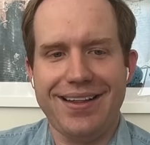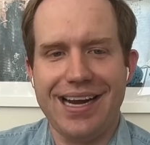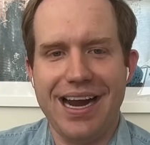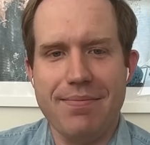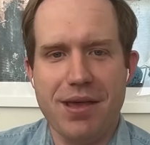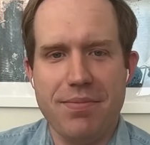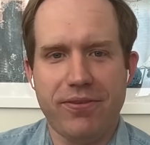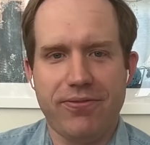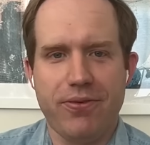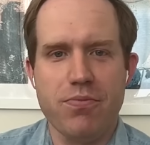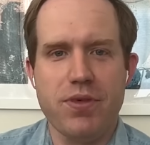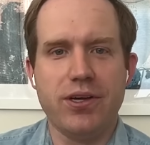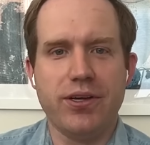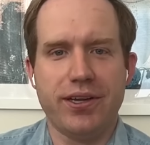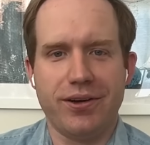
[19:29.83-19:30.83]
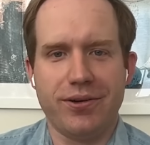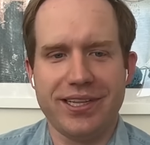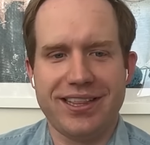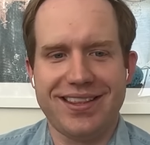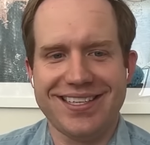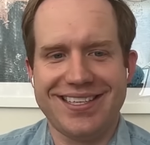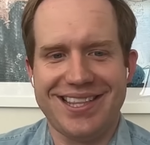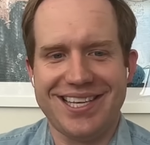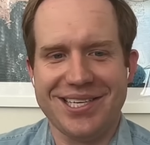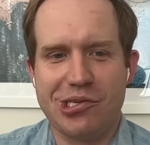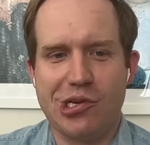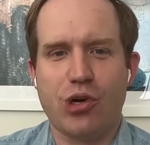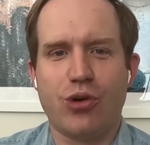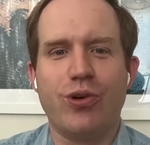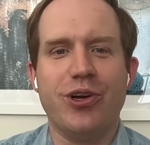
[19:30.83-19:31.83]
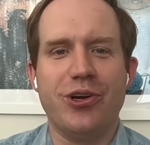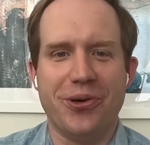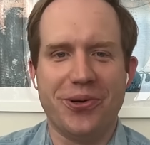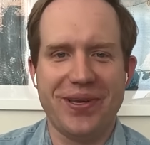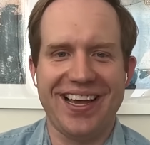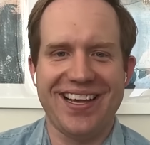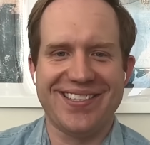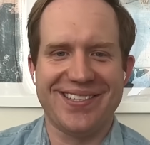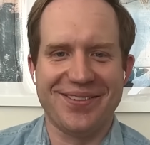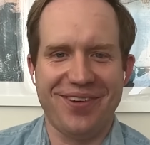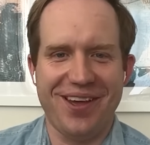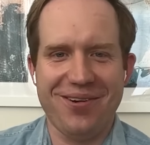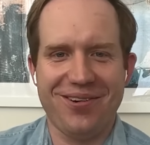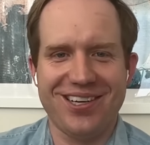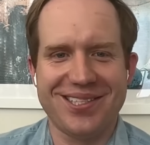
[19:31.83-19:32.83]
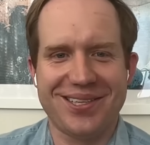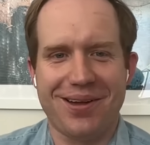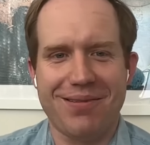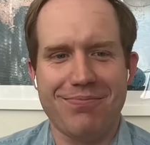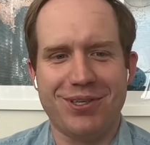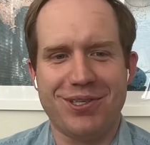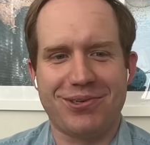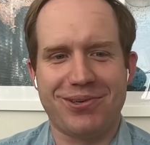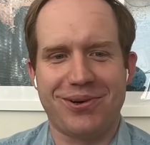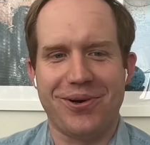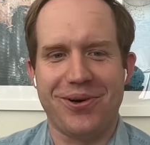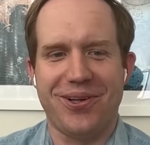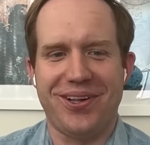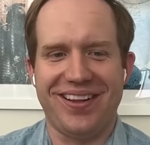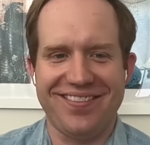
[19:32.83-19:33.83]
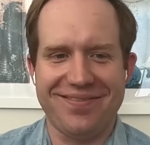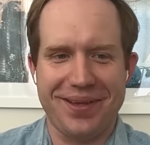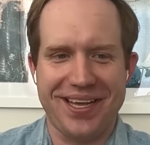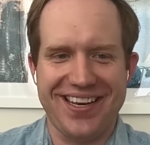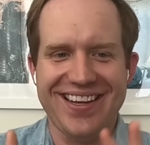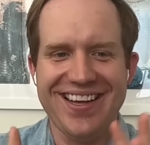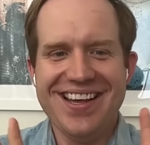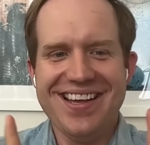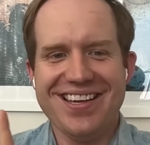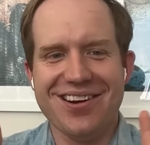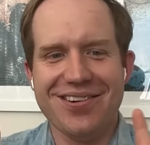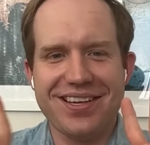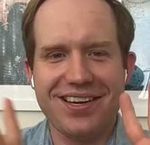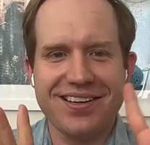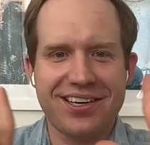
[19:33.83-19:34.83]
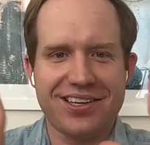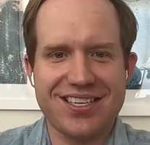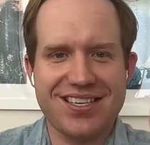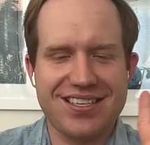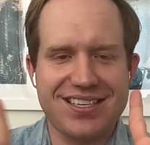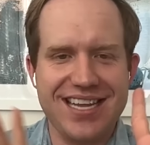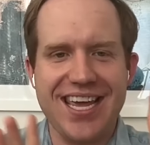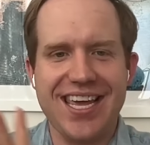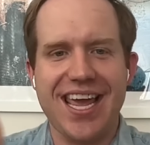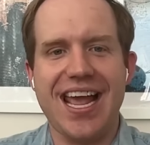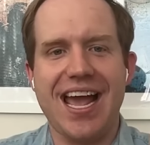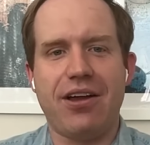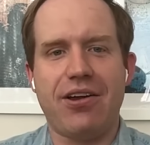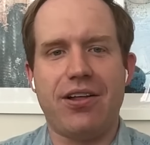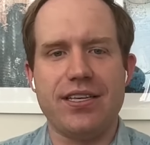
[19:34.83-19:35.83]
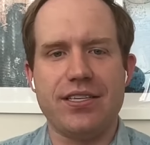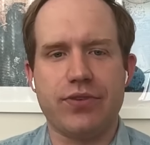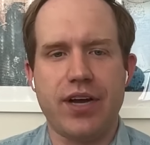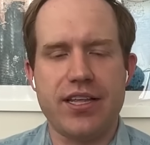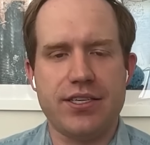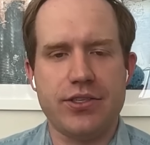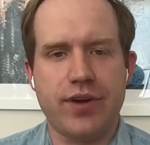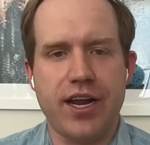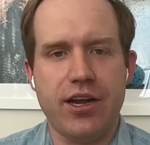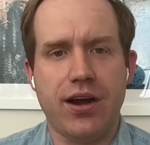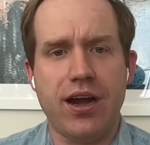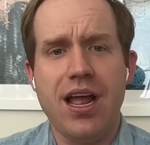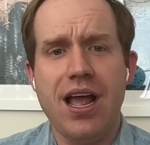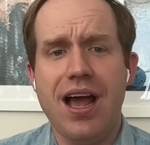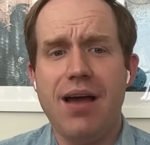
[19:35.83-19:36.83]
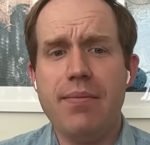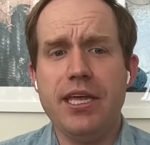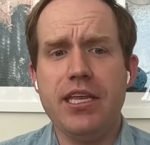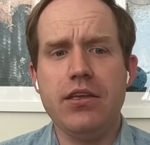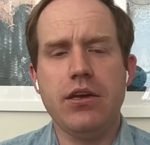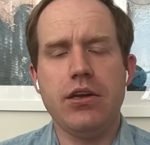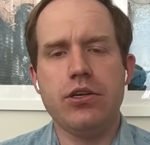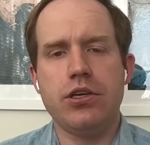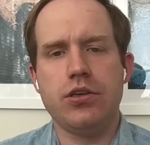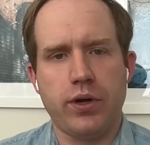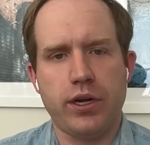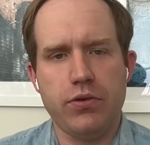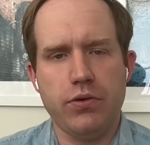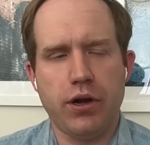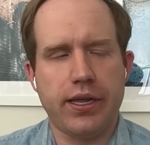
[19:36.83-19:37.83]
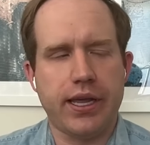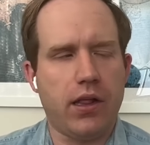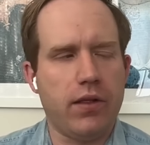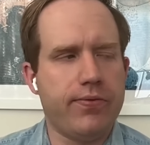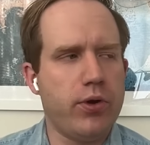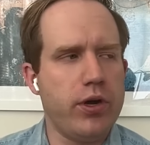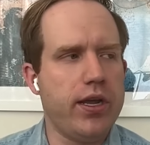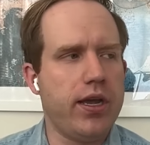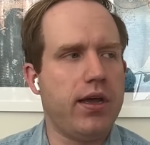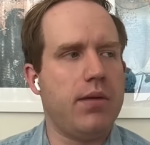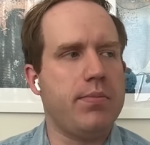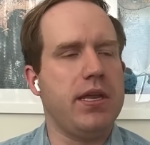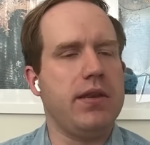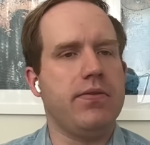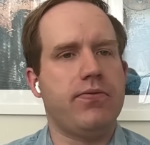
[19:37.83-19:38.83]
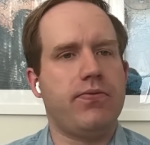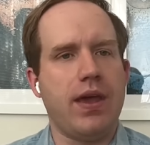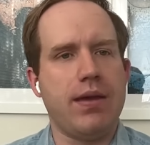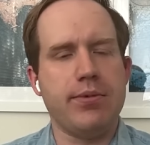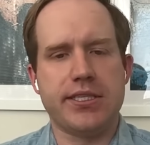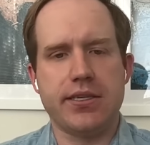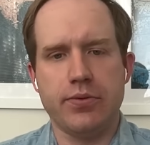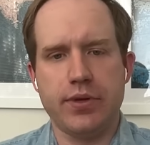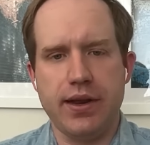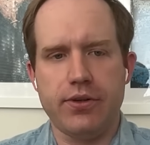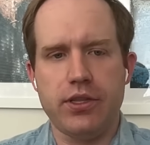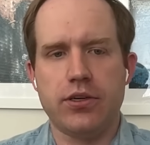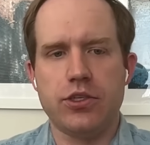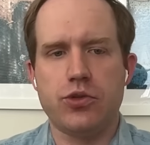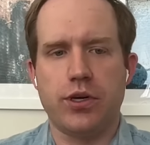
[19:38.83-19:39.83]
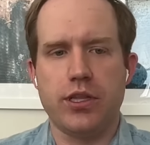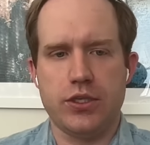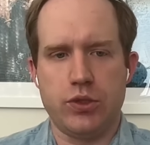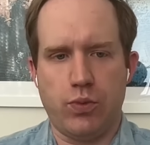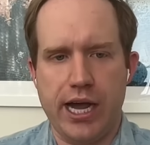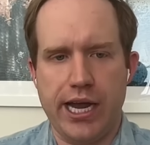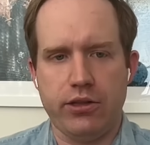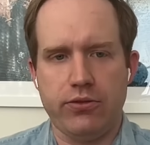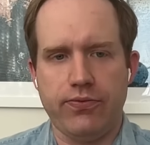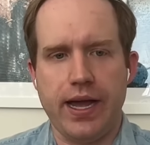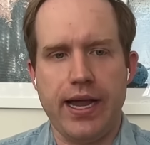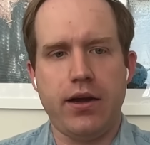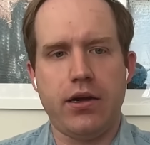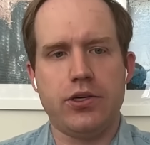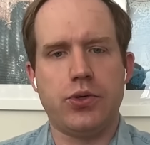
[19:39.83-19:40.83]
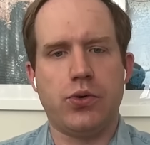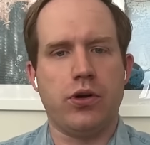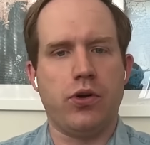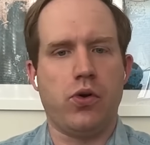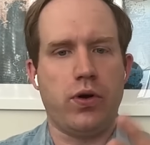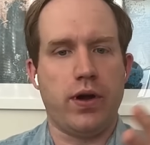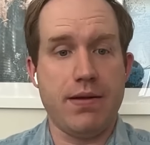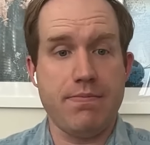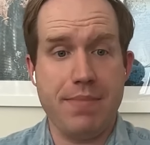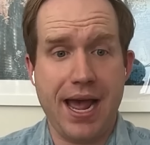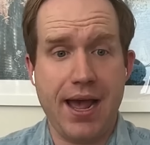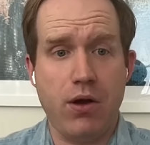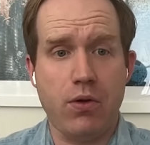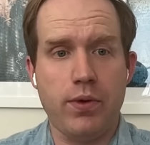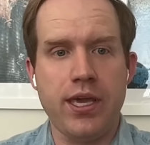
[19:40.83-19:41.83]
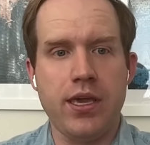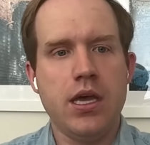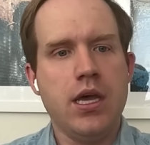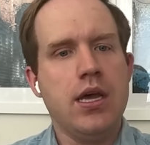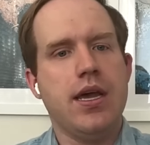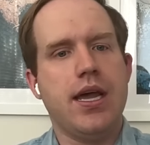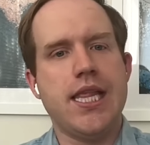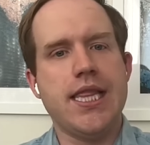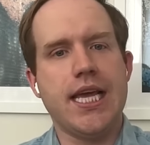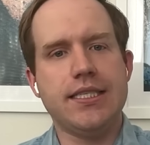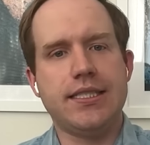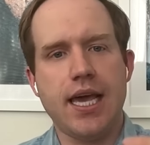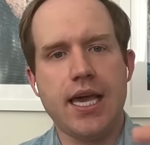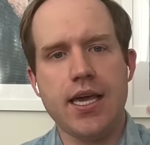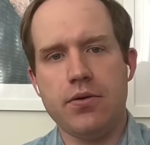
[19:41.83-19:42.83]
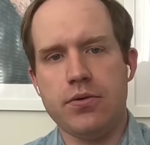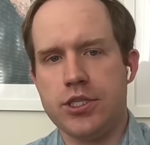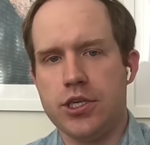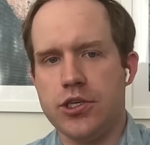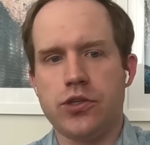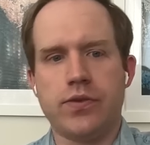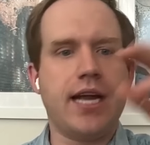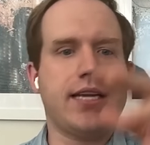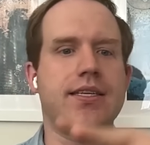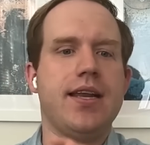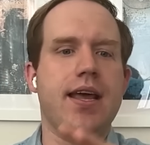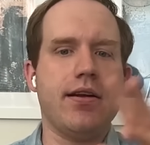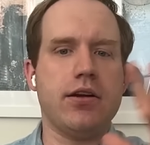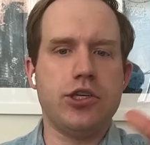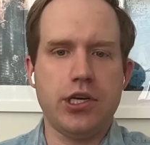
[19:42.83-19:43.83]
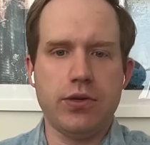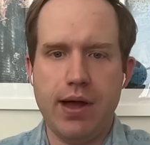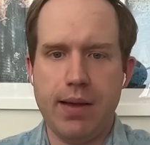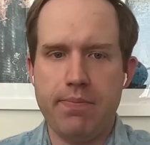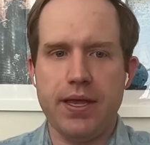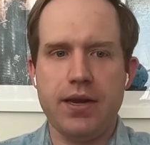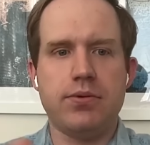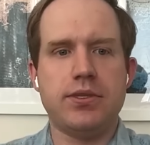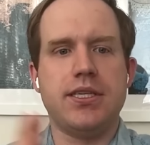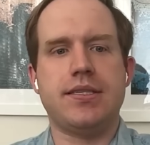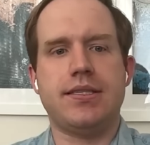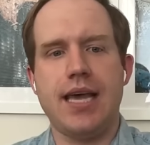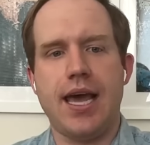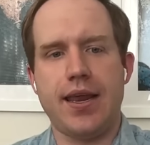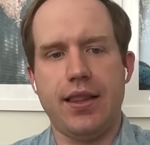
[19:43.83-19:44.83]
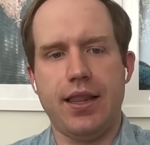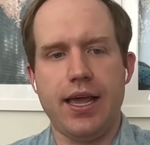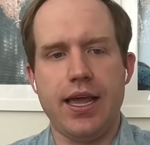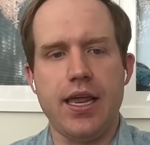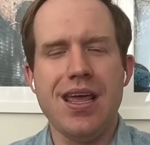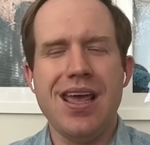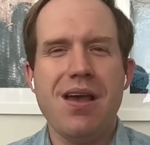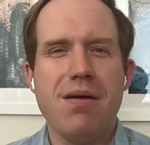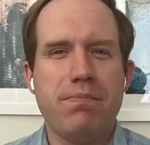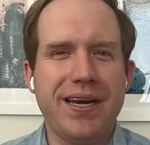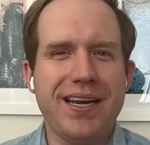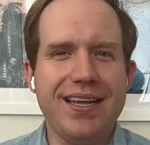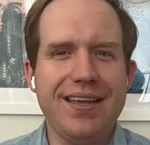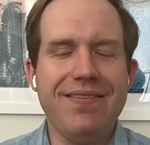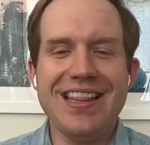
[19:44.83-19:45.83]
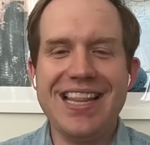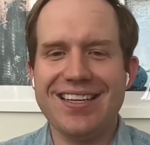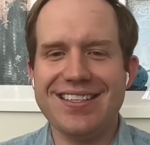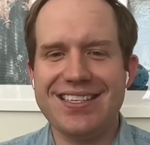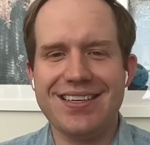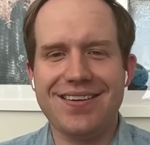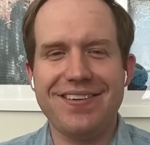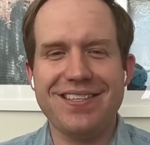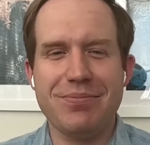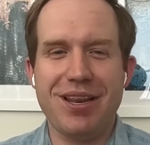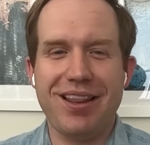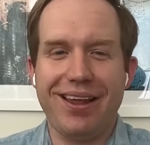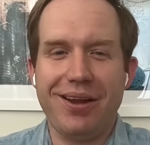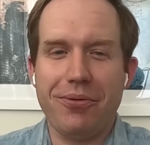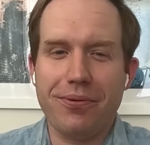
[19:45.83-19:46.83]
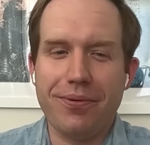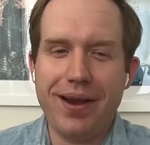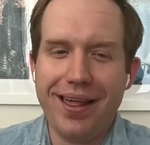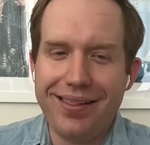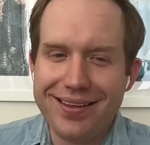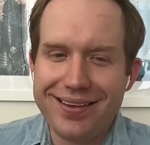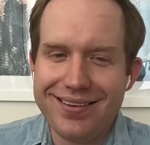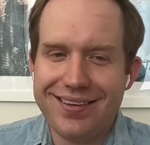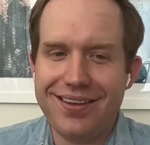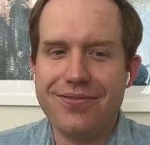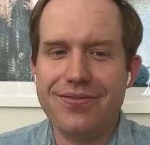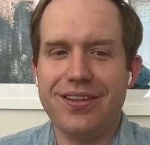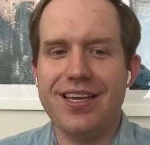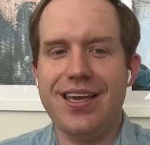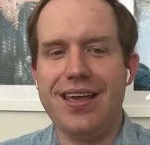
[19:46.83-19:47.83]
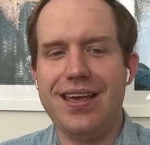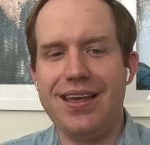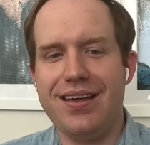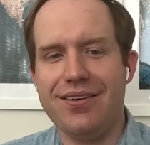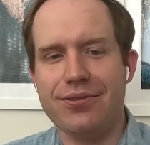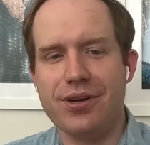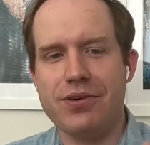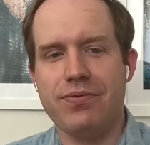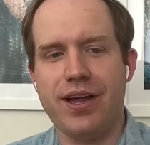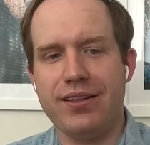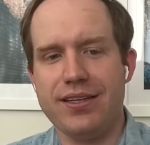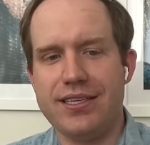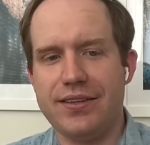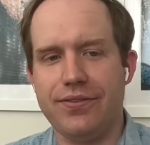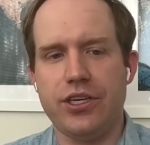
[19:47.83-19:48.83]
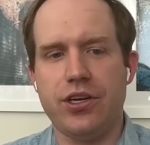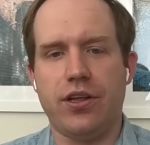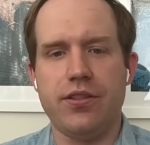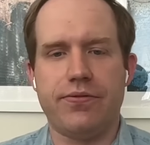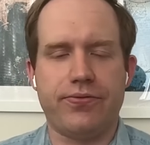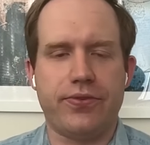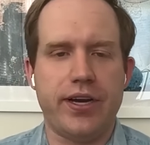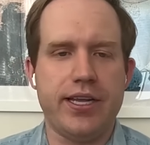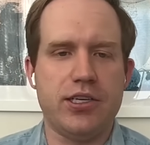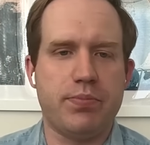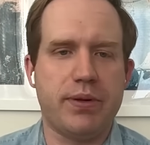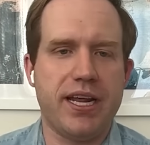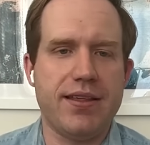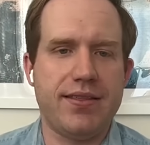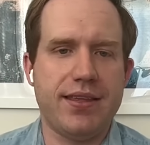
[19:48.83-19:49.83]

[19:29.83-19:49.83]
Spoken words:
I think I may be familiar with this crew. Yes, the veterans on patrol have been, they're staking out all this radar. I mean, where you are in California, I mean, famously, whenever there's one of these wildfires or in Maui, and they say it was a directed energy weapon, it was a satellite. But even that stuff has been like relatively on the fringe. But I